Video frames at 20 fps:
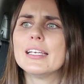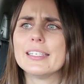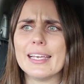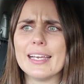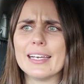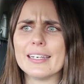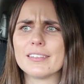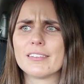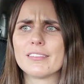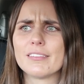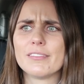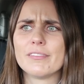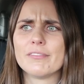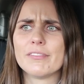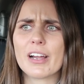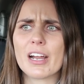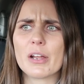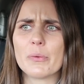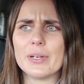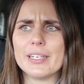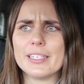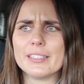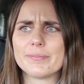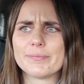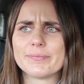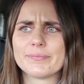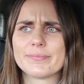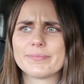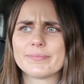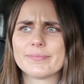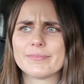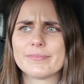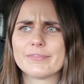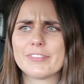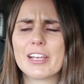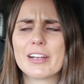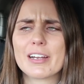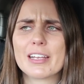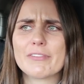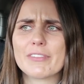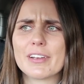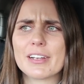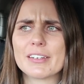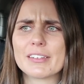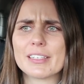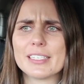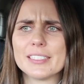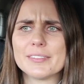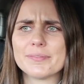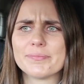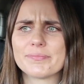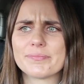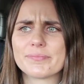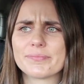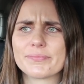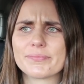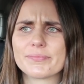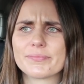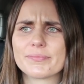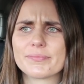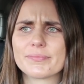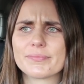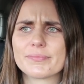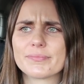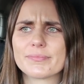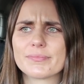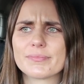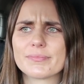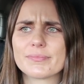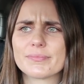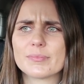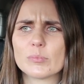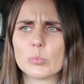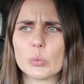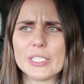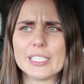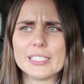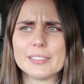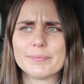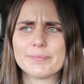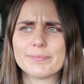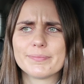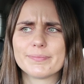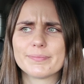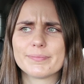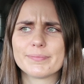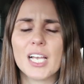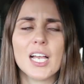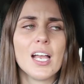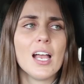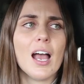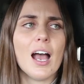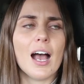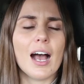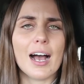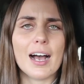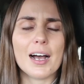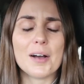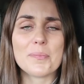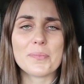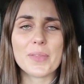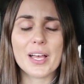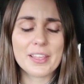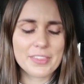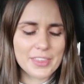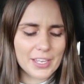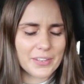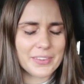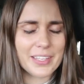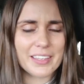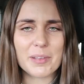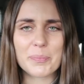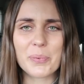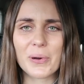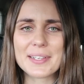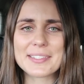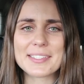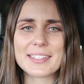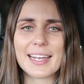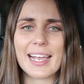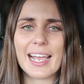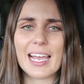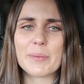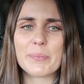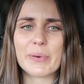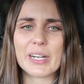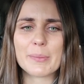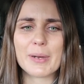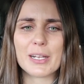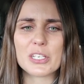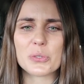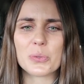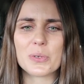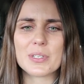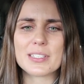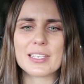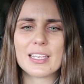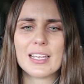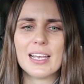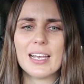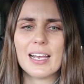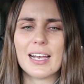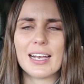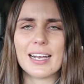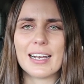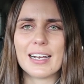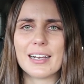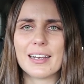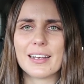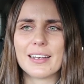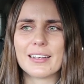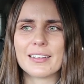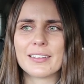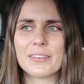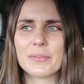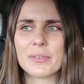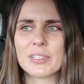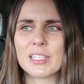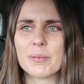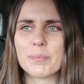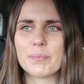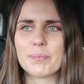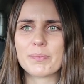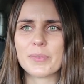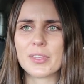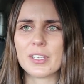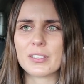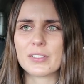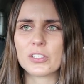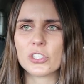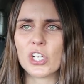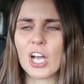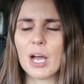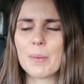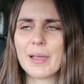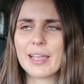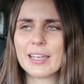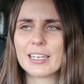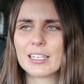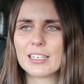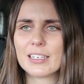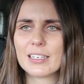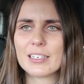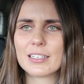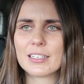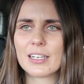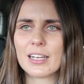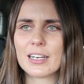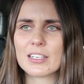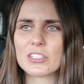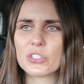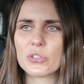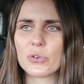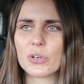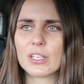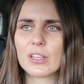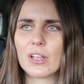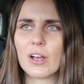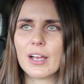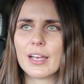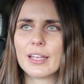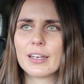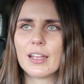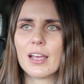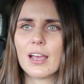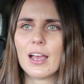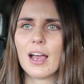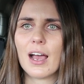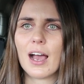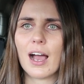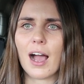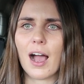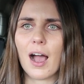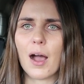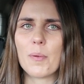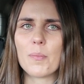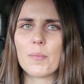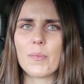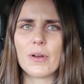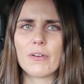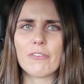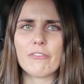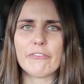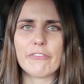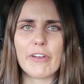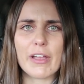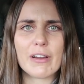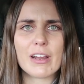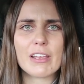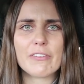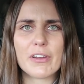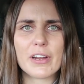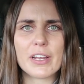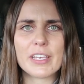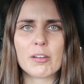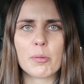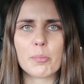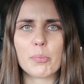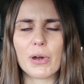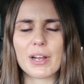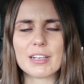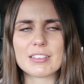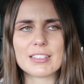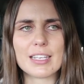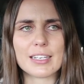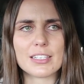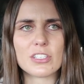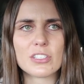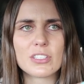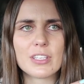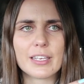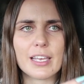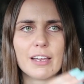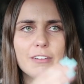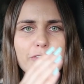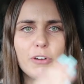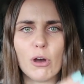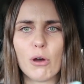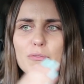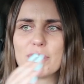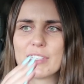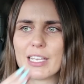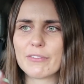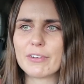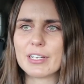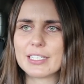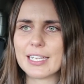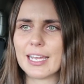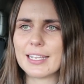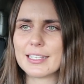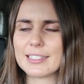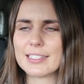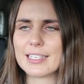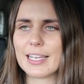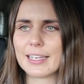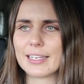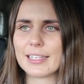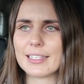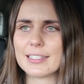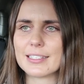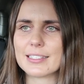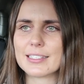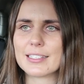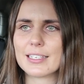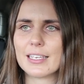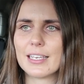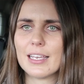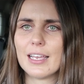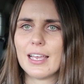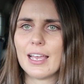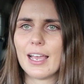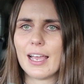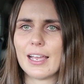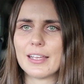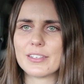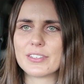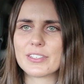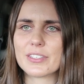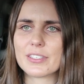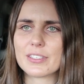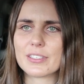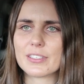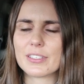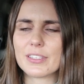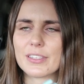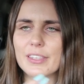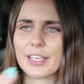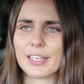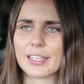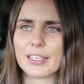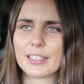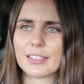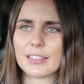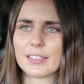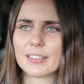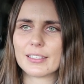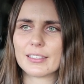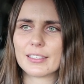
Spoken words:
yeah, very weird. Very, very weird. The only other points that I had pretty much was the Charmander kind of storyline, very, very compressed, like just like evolves every 10 seconds and just like